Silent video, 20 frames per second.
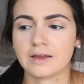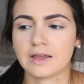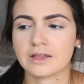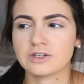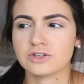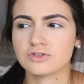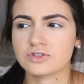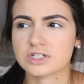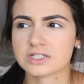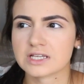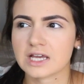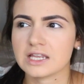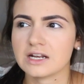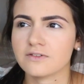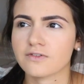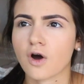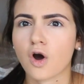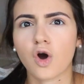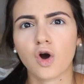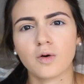and you just kind
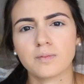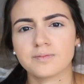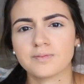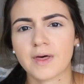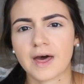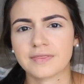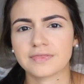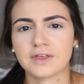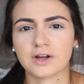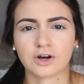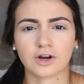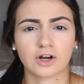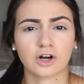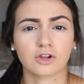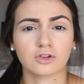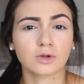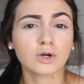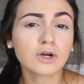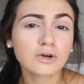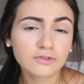of hope that they're gonna
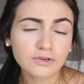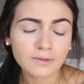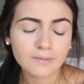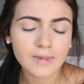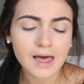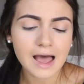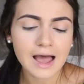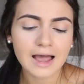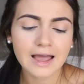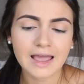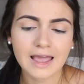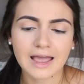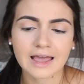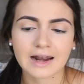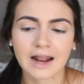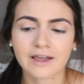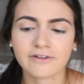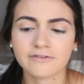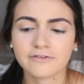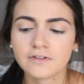learn from that.
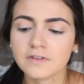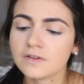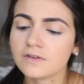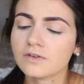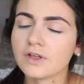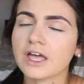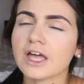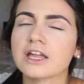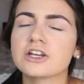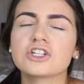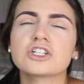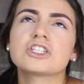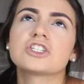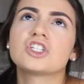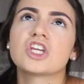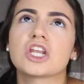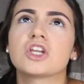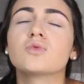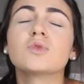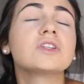And I just
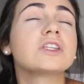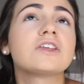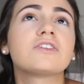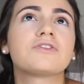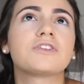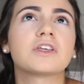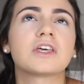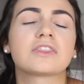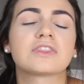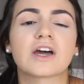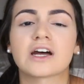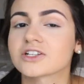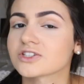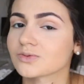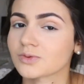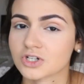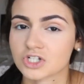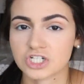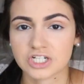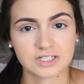genuinely feel like
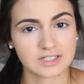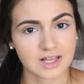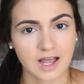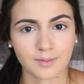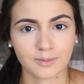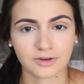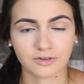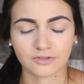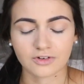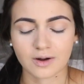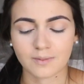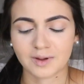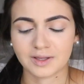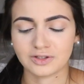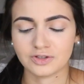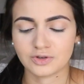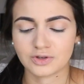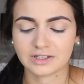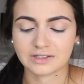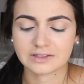that's where she's coming from,
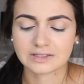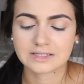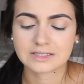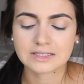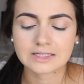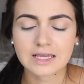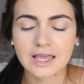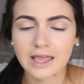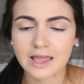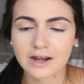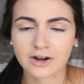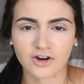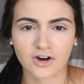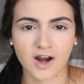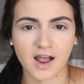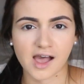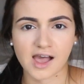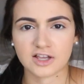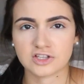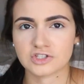and you can see it in her
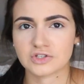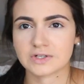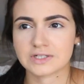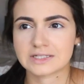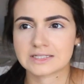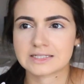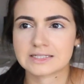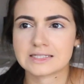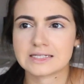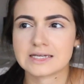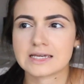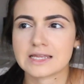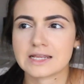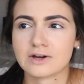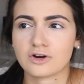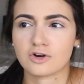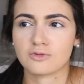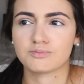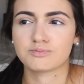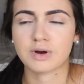eyes, you can see it
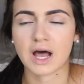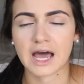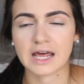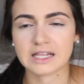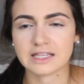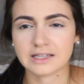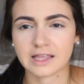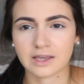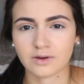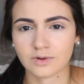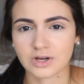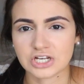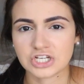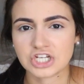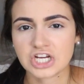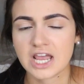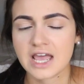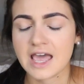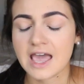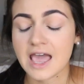in her body
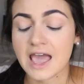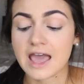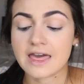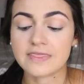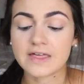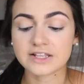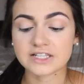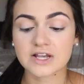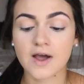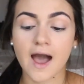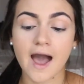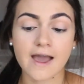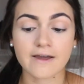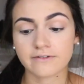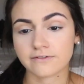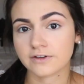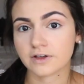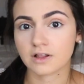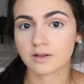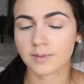language, and that's how I
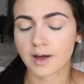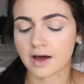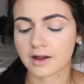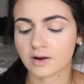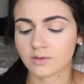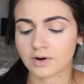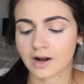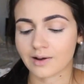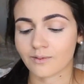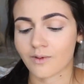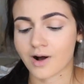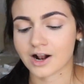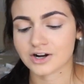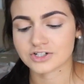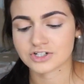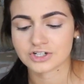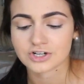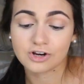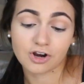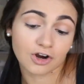feel about it when I
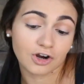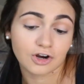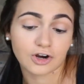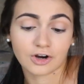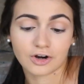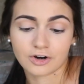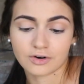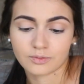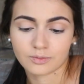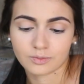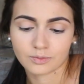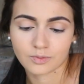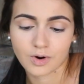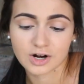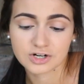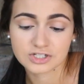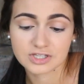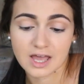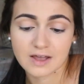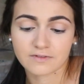watch
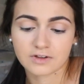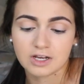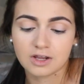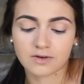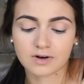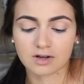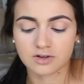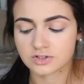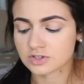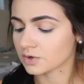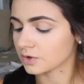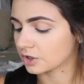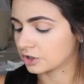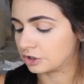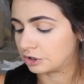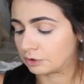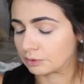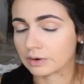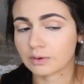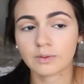that video and also her
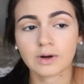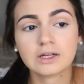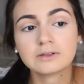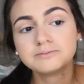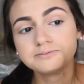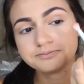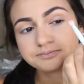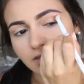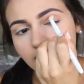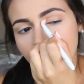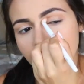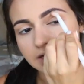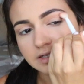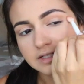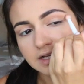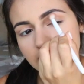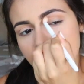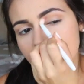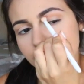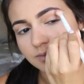newer one. A lot of
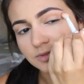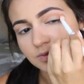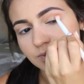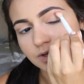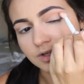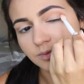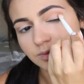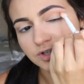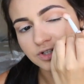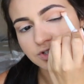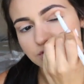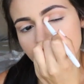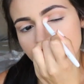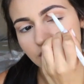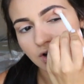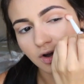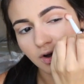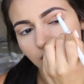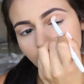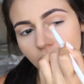times when we're
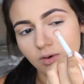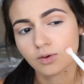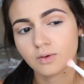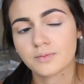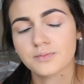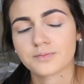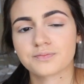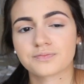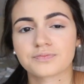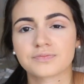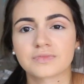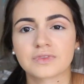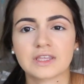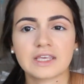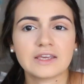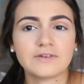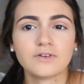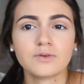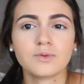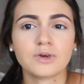so
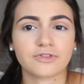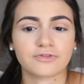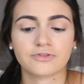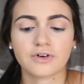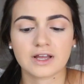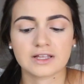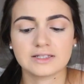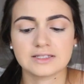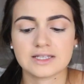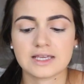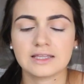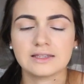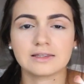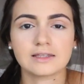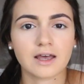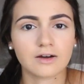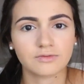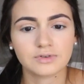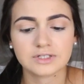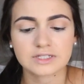even with friends, in
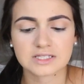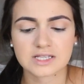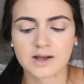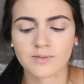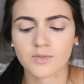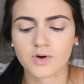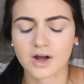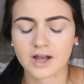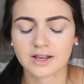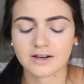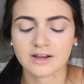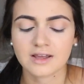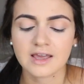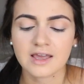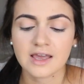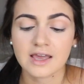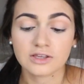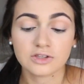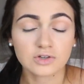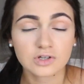love with someone,
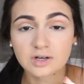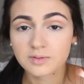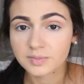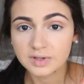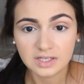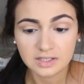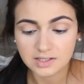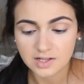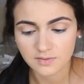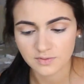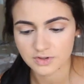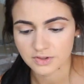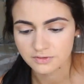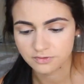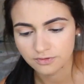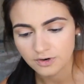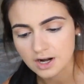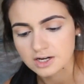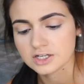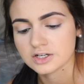you can be in love with a
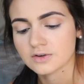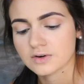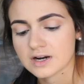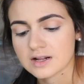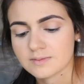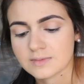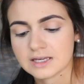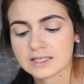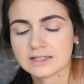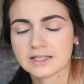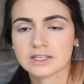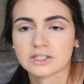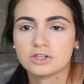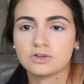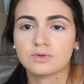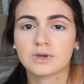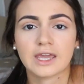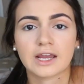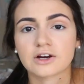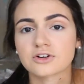friend, you know what I mean? Like,
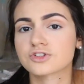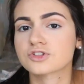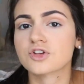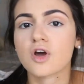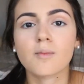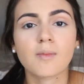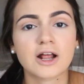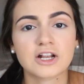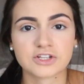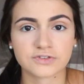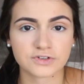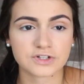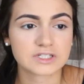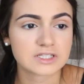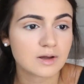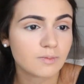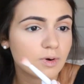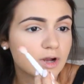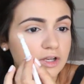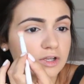you care so much for
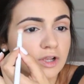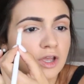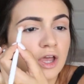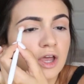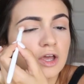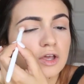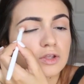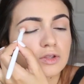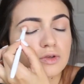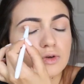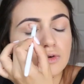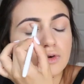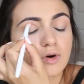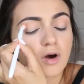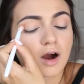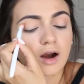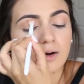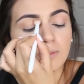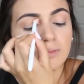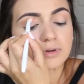someone, you
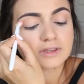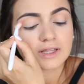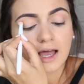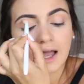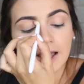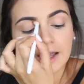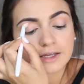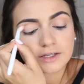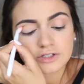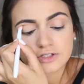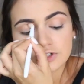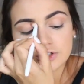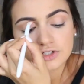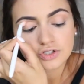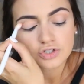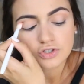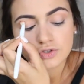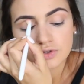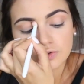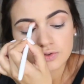are blind
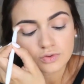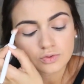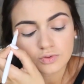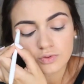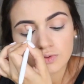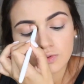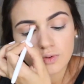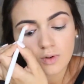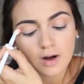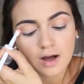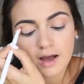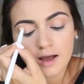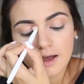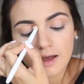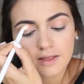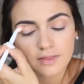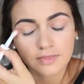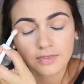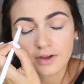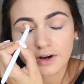to
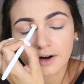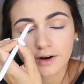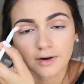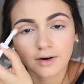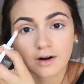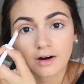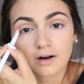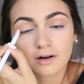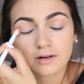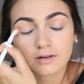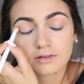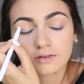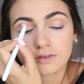their